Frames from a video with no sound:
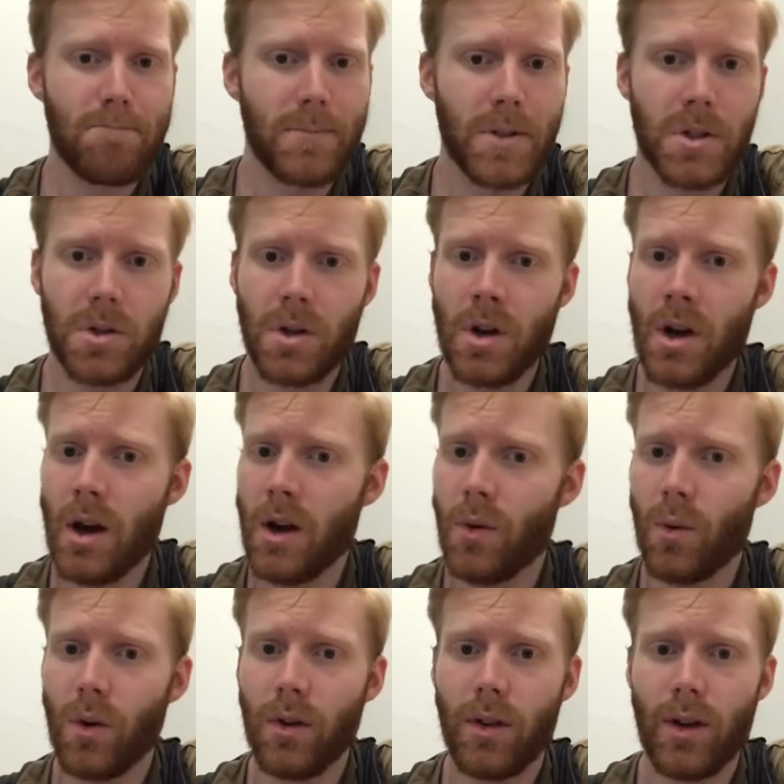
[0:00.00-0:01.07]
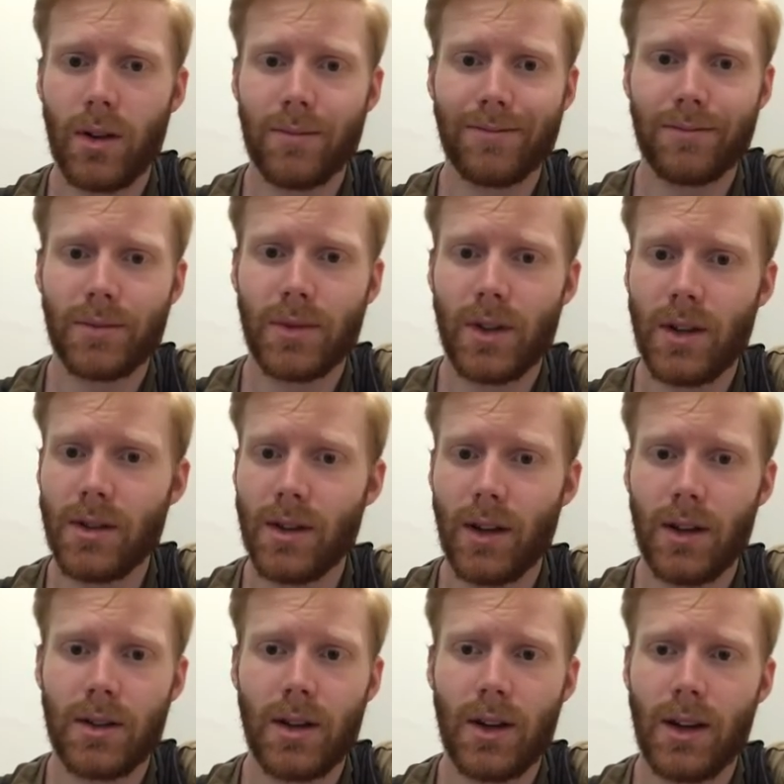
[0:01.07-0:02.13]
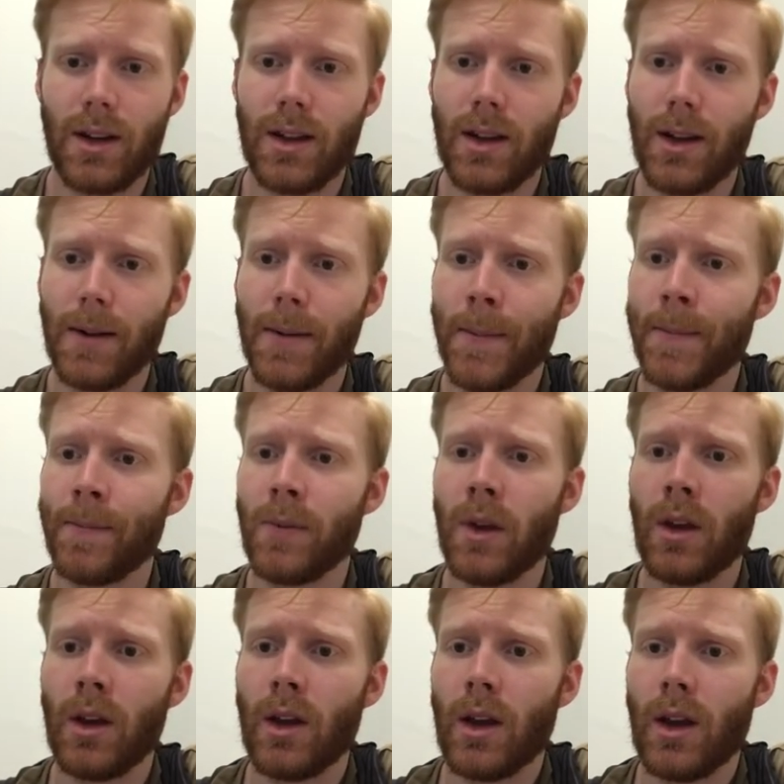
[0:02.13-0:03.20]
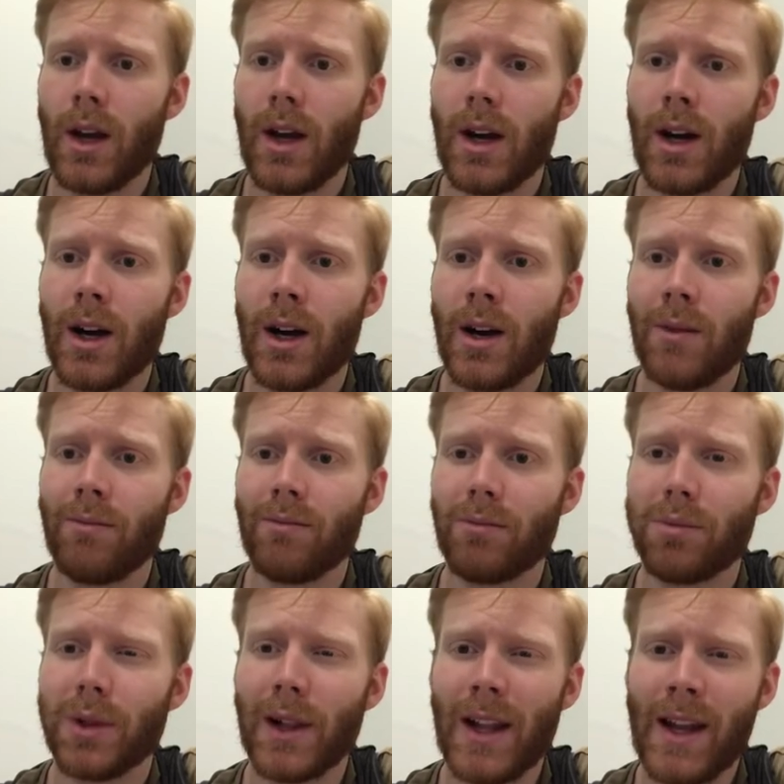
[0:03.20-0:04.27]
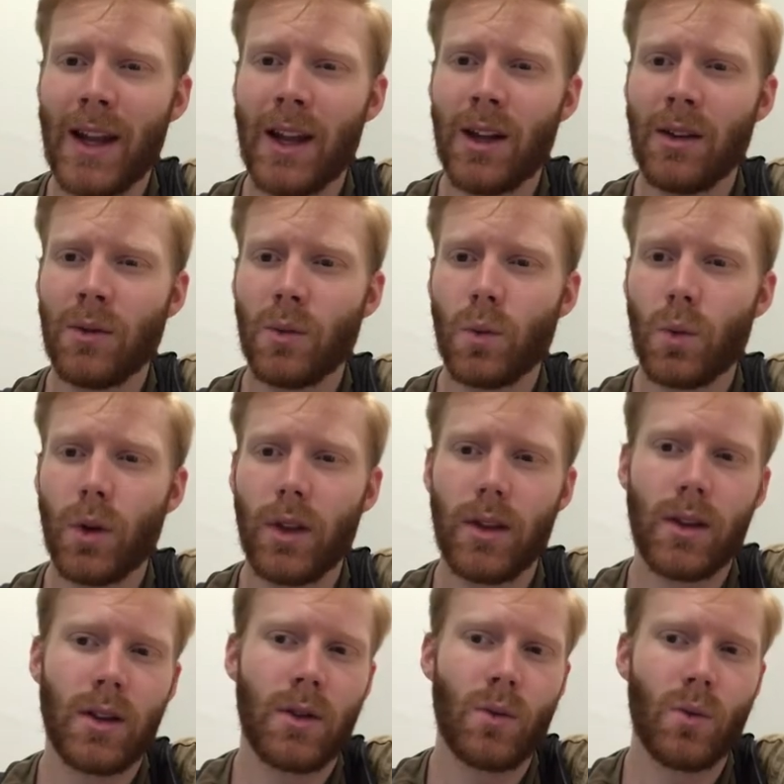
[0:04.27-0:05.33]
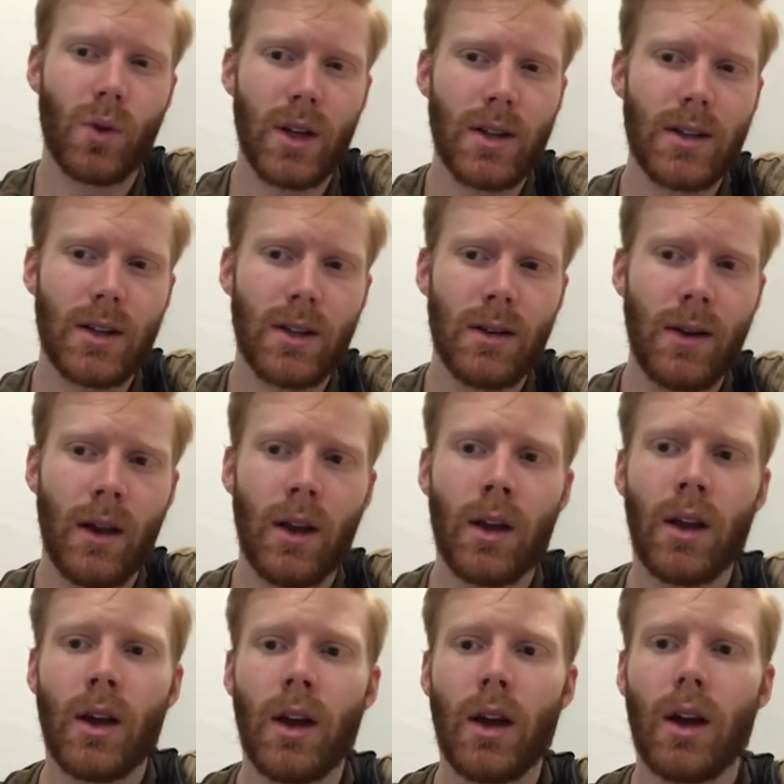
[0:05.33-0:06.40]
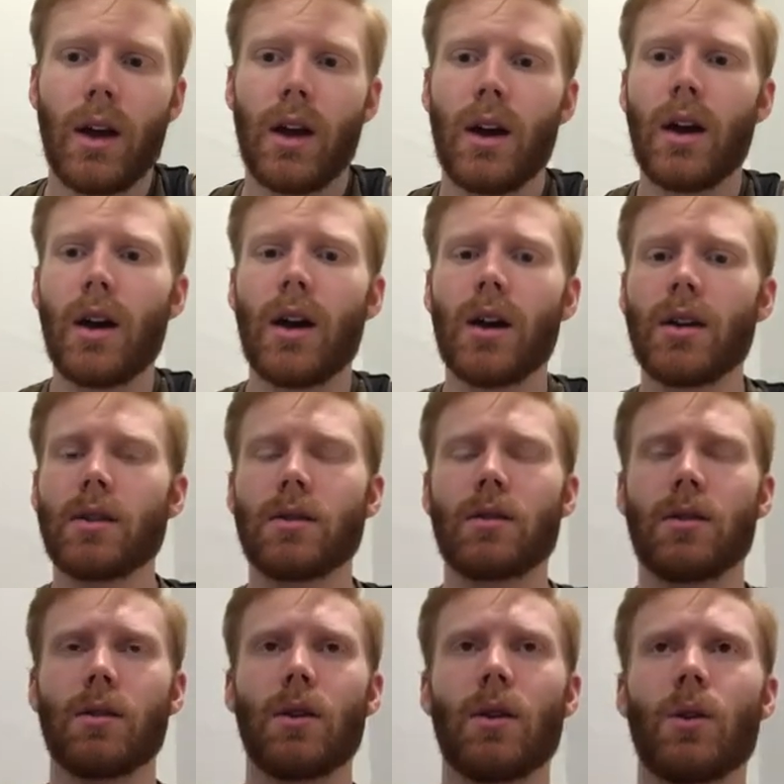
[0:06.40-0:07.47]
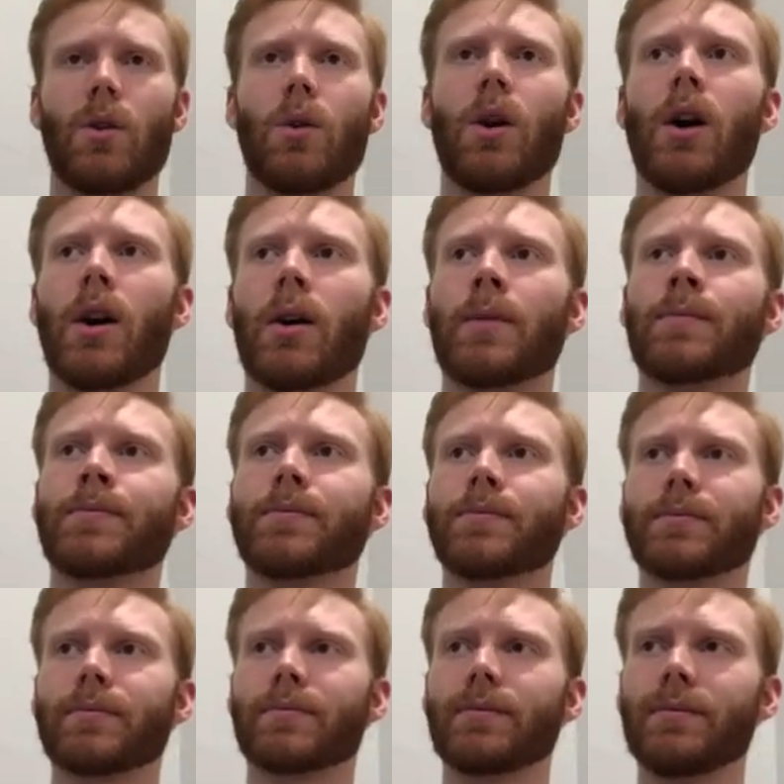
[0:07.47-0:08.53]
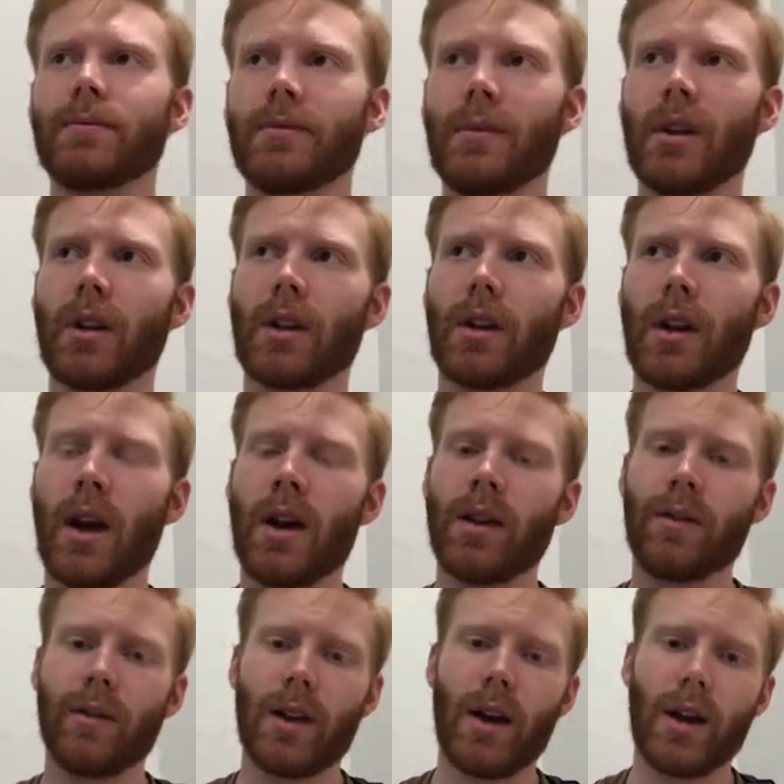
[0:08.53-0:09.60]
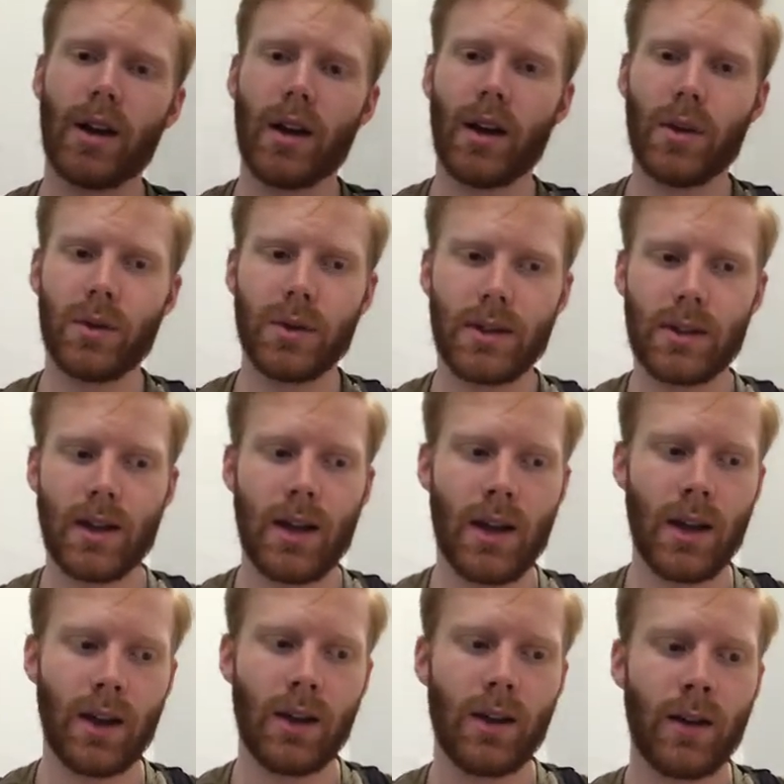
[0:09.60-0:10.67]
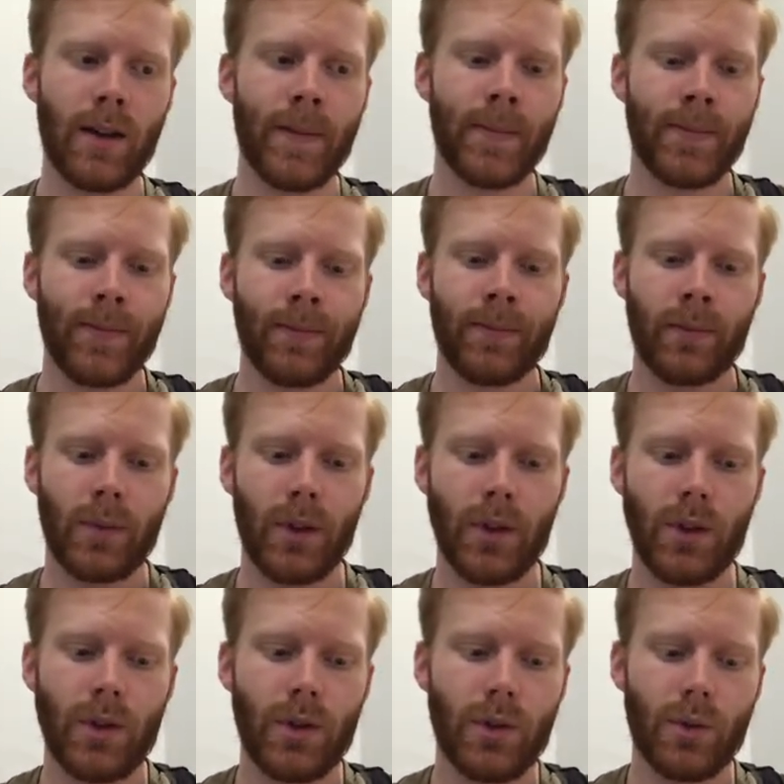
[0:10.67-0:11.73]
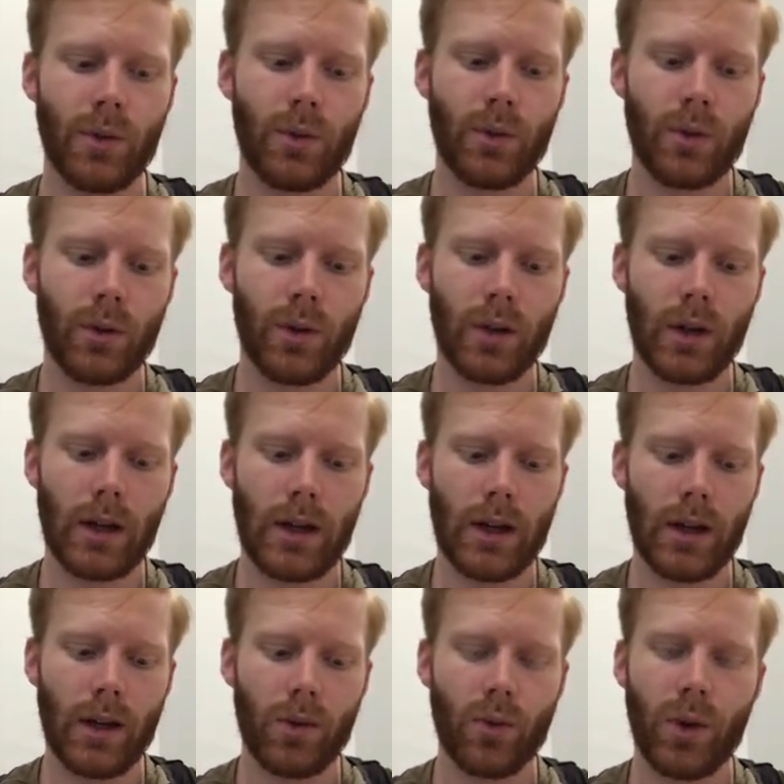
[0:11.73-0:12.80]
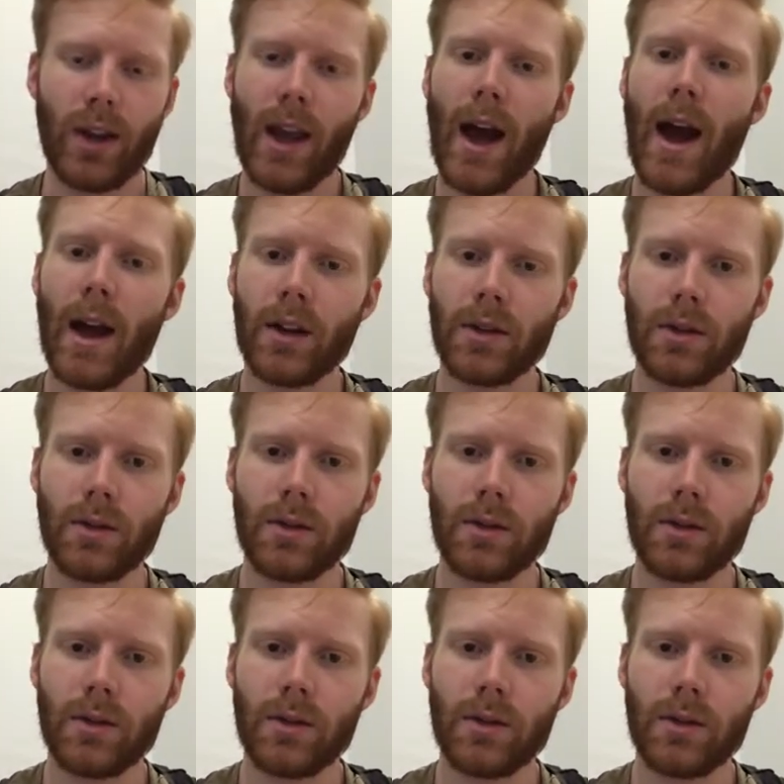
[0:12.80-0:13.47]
It's not worth it. It doesn't get you anything. Plan within reason. So kind of like I was saying, you react